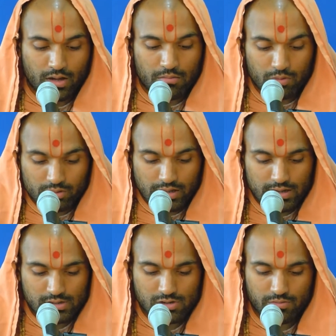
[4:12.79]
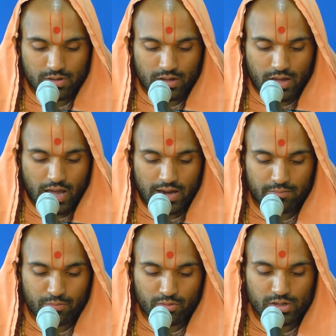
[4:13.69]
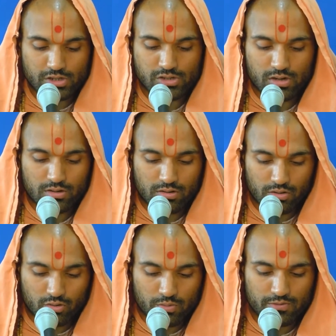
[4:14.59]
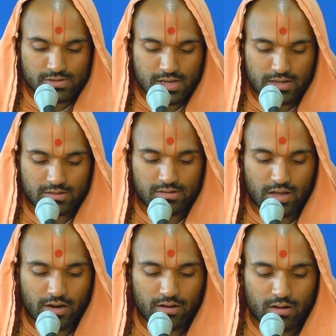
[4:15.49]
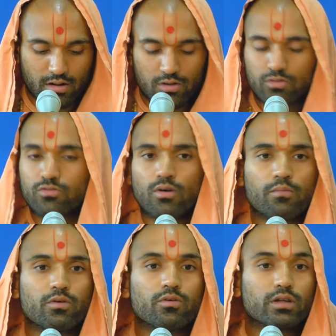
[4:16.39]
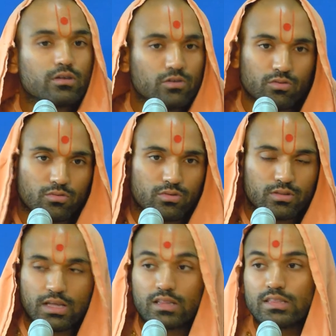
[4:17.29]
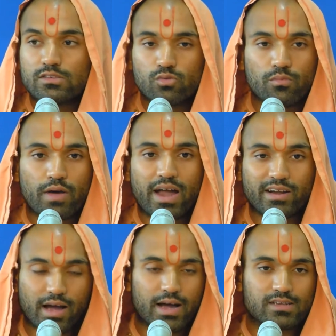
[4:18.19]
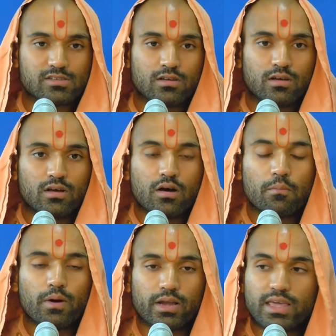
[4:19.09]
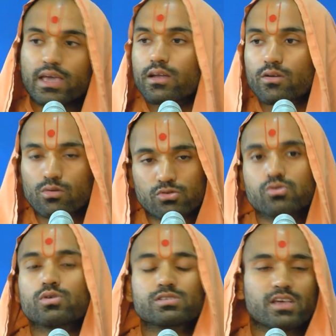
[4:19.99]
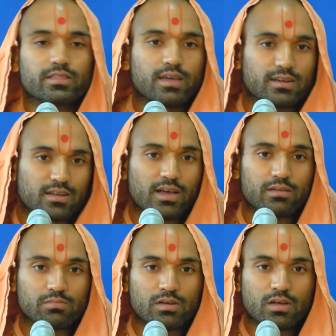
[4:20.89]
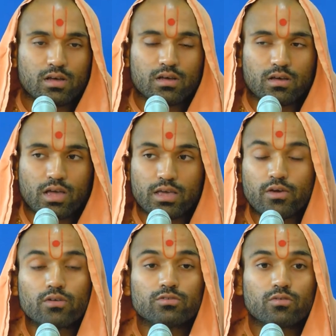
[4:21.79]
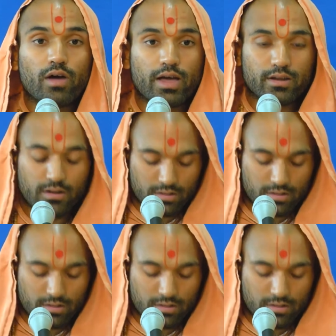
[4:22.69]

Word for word: Muktan Swami had preached to the group of saints that Swami already knew that these were bad guys, but he had no choice at that time. He also had